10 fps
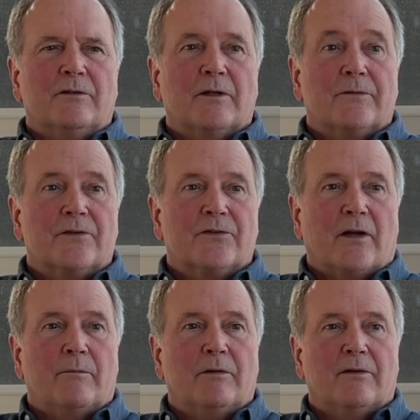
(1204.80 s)
you have to set
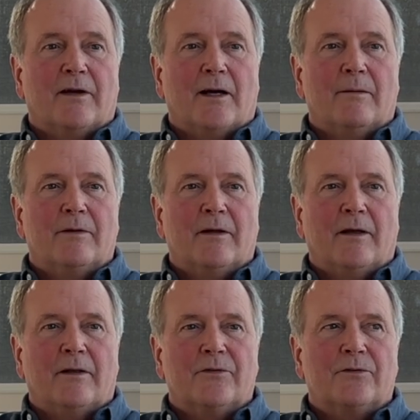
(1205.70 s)
up a lab.
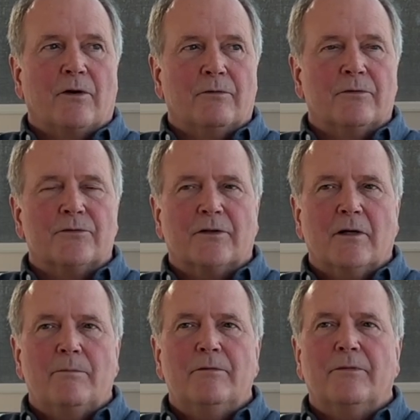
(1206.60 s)
And so there's a
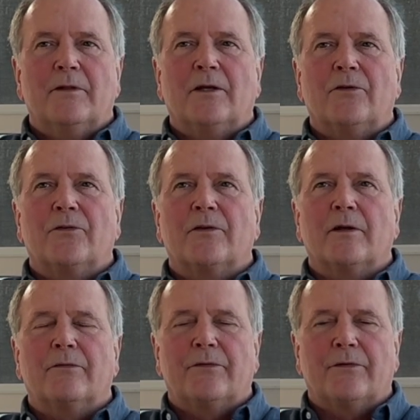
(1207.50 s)
couple of things that